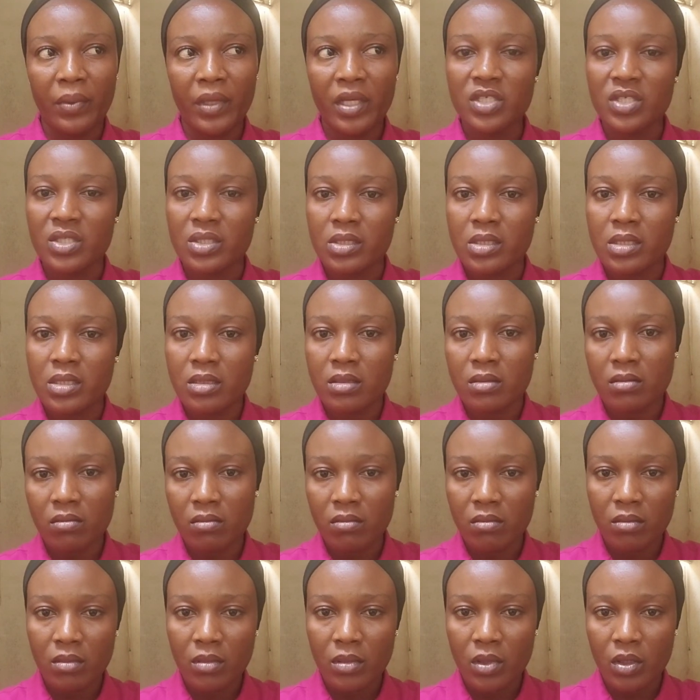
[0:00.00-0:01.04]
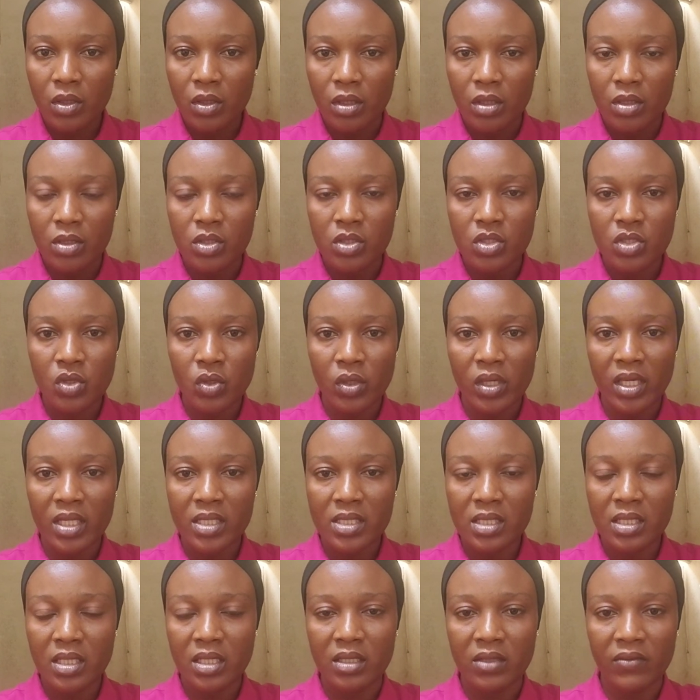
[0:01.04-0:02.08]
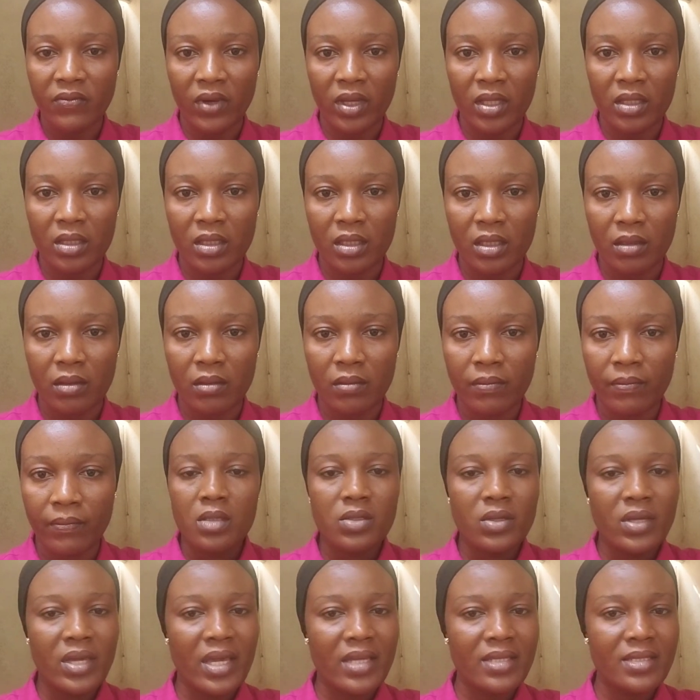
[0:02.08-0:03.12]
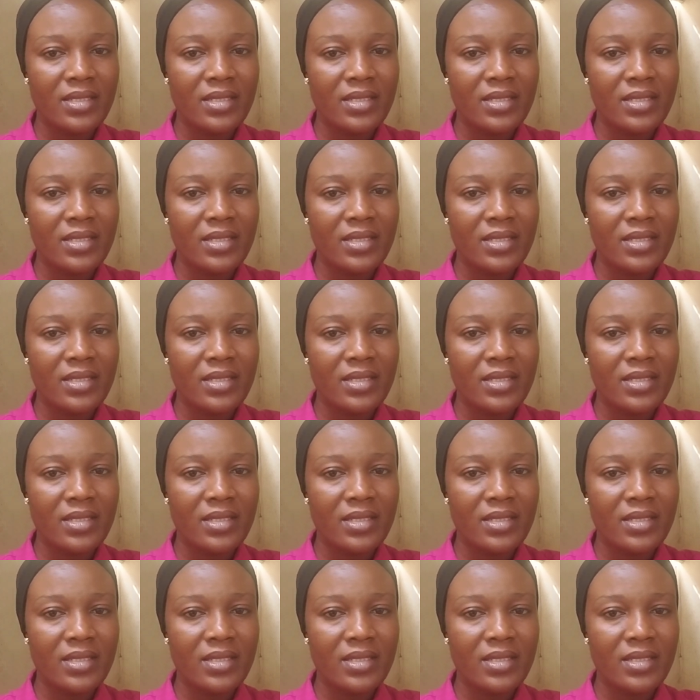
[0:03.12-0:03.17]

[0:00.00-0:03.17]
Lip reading: page is showcasing a different thing. So